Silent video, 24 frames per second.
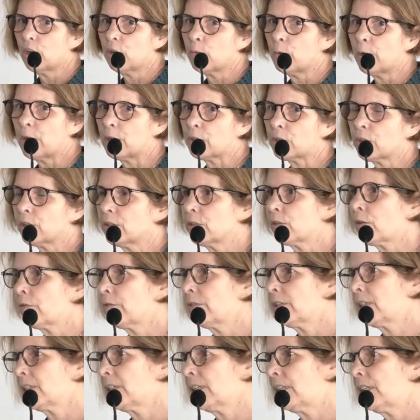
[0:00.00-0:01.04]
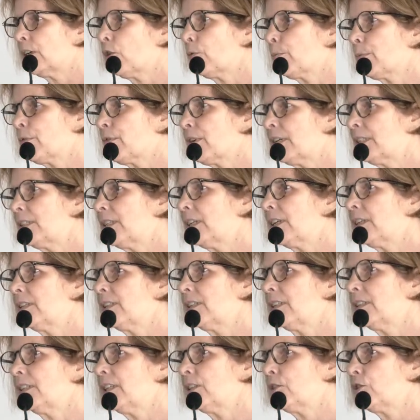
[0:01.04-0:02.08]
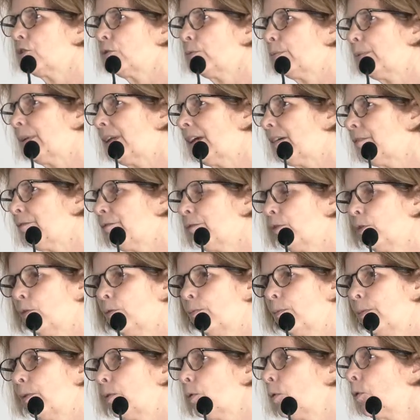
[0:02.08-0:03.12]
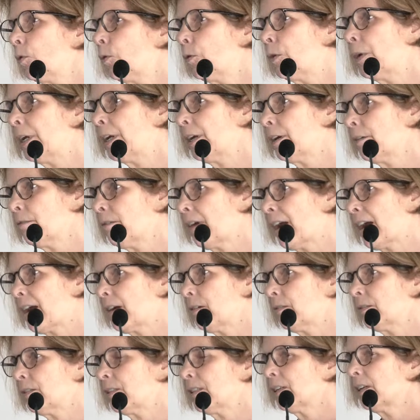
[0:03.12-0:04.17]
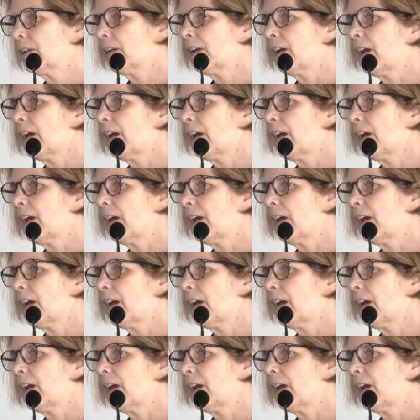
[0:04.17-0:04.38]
which is obviously operating as a digital platform all year round.